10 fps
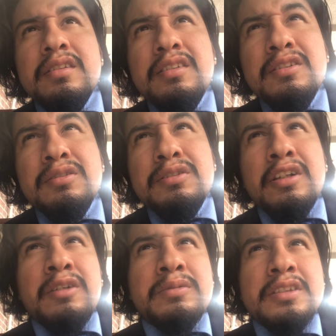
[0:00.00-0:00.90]
You know, you
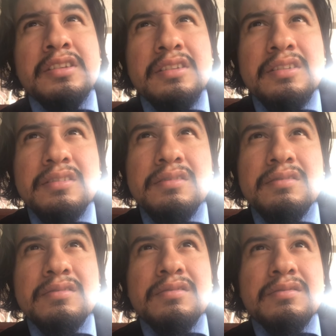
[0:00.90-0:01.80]
always
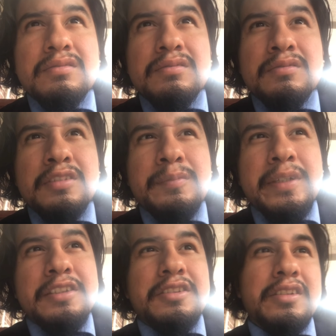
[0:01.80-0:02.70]
want to
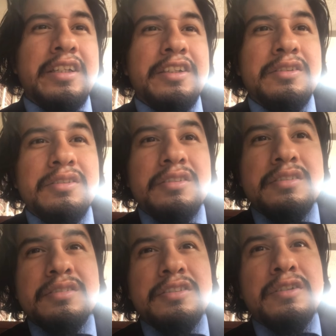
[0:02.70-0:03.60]
make sure that you're
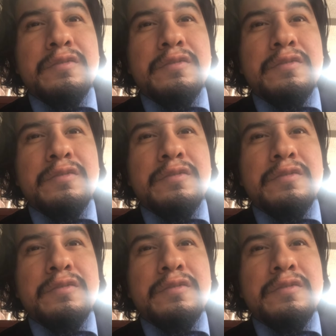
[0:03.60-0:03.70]
you don't